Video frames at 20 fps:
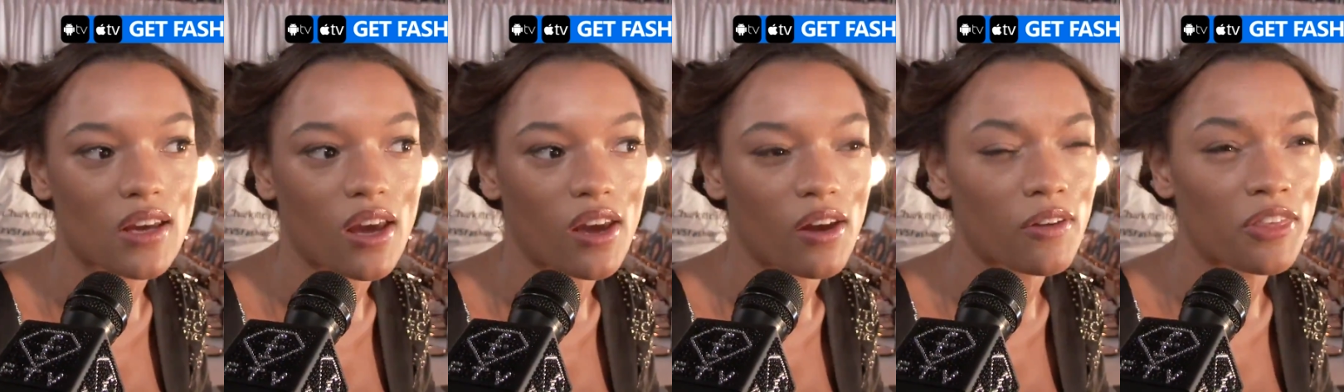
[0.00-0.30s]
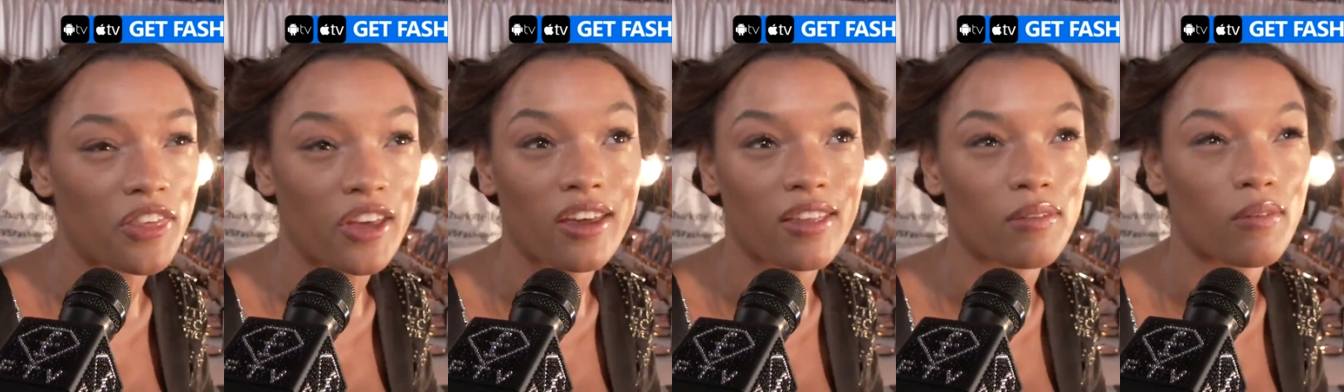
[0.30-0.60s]
I
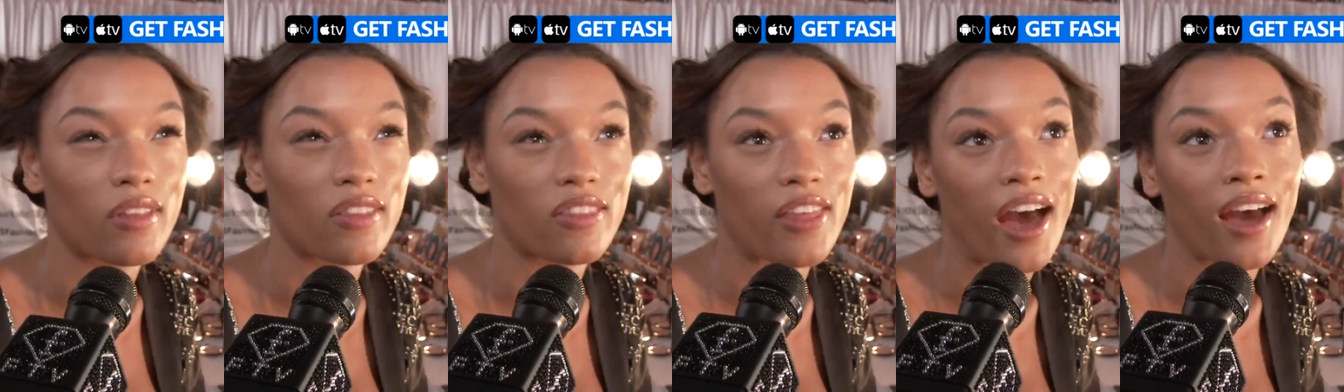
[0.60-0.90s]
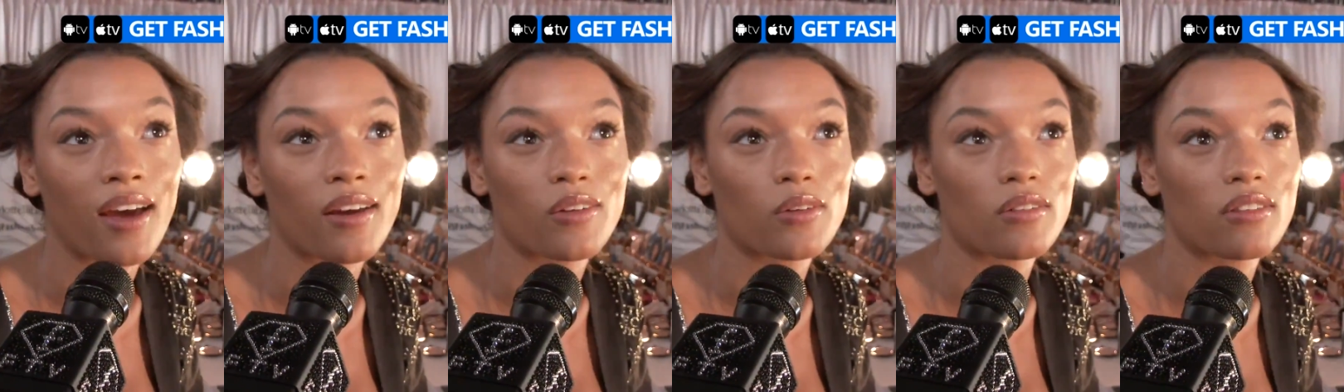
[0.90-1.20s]
think it,
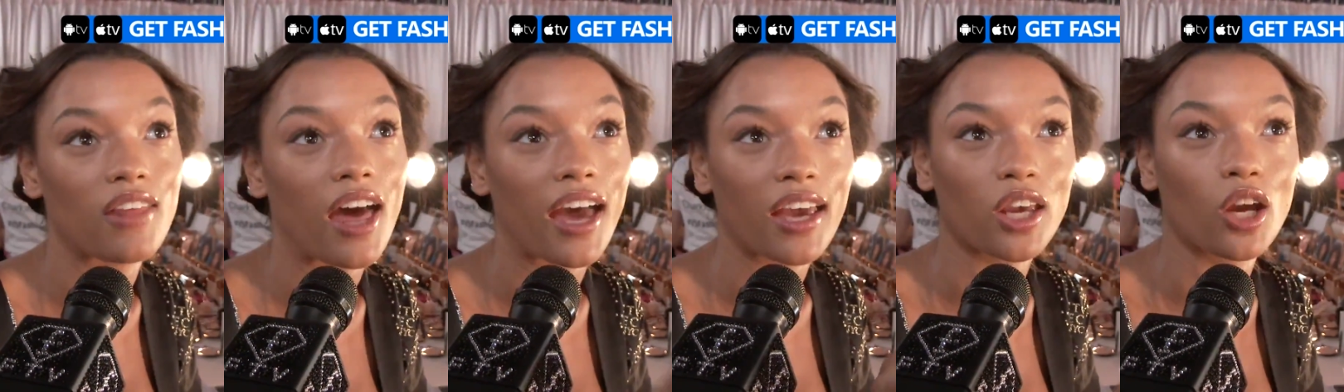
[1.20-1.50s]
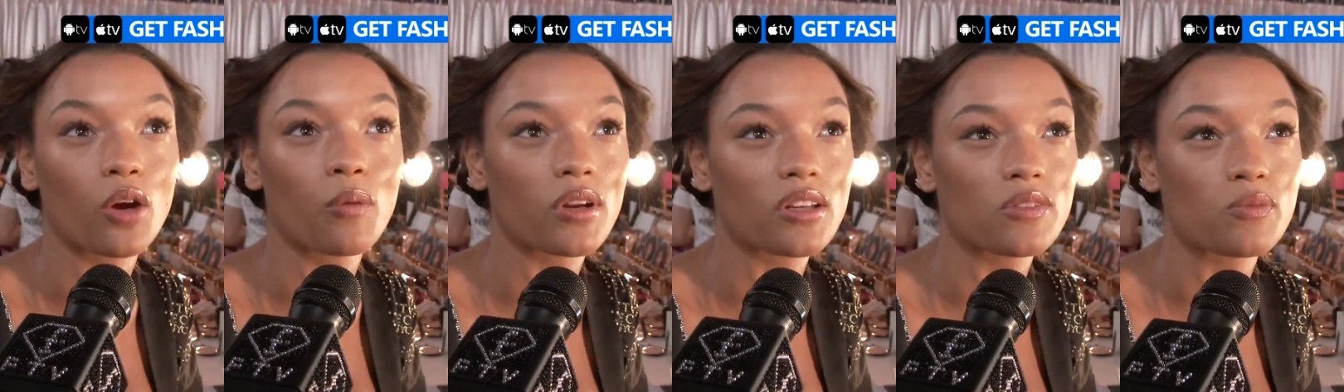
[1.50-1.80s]
that that
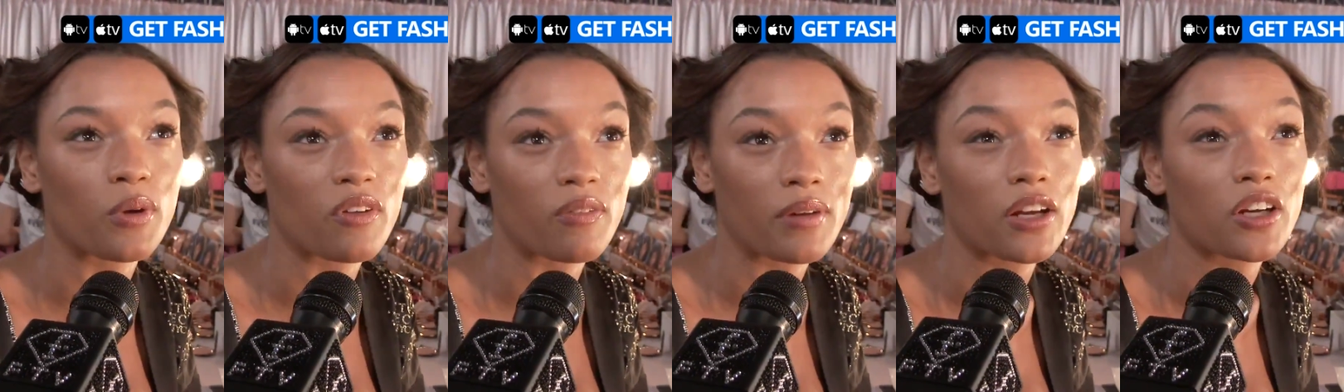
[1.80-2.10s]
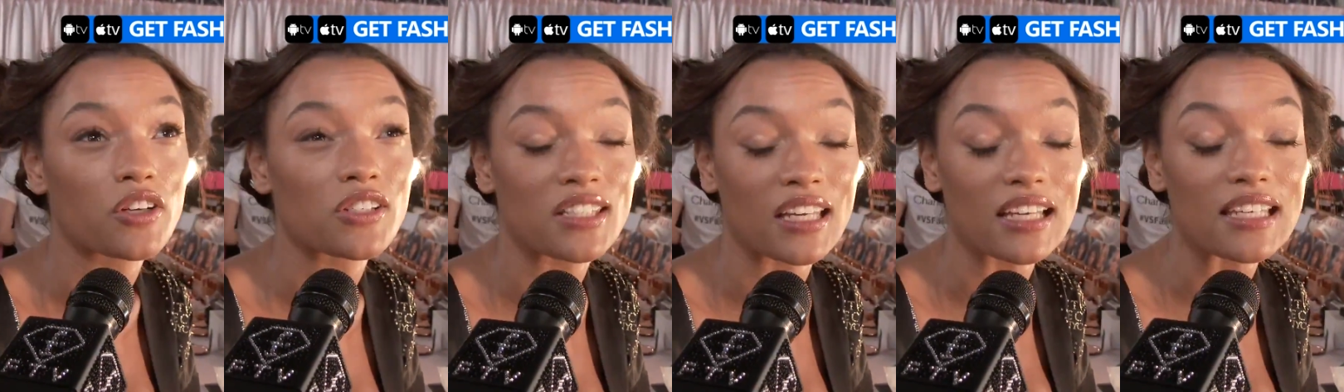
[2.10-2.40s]
year would, would have been
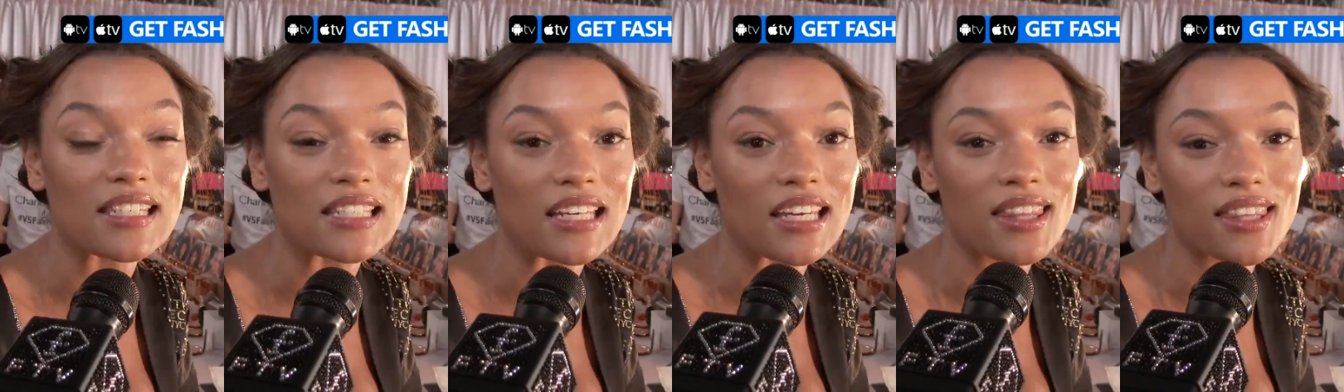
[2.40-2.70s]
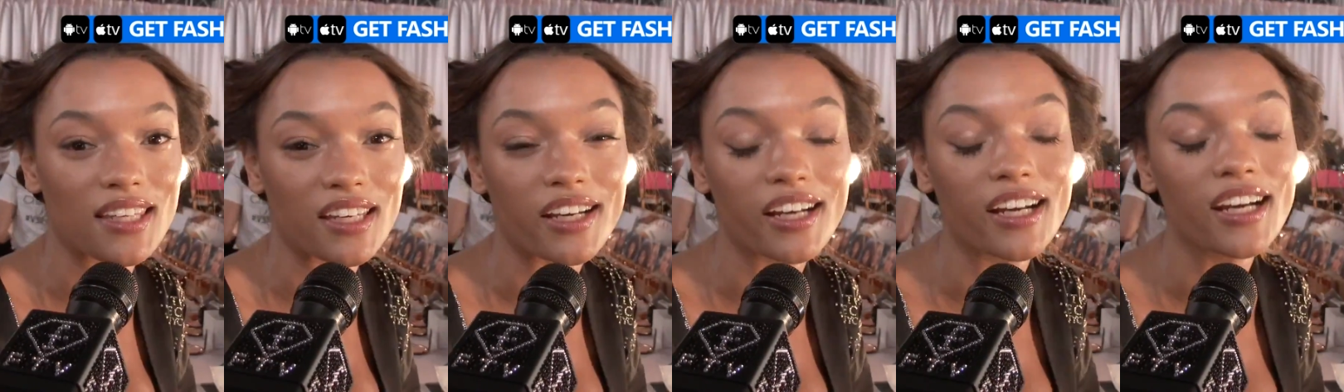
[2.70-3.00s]
her 16th
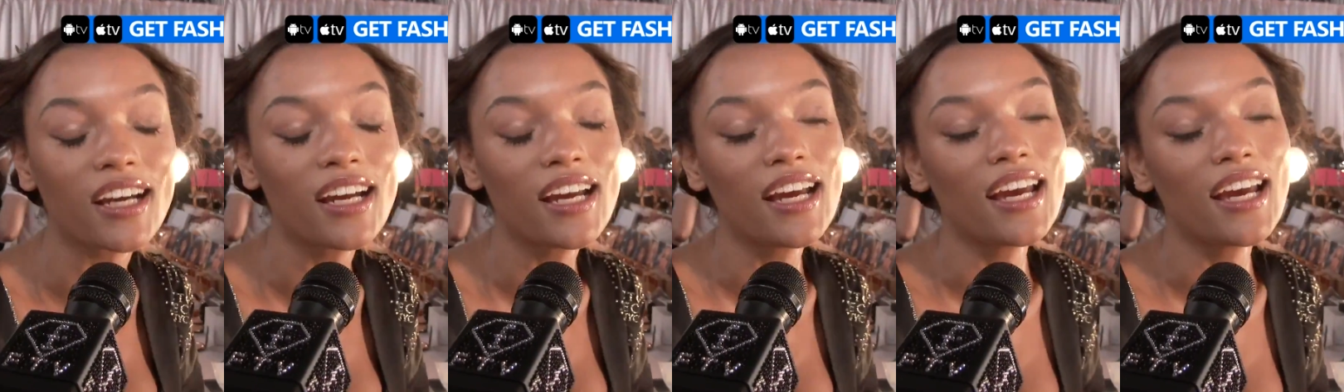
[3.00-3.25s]
year,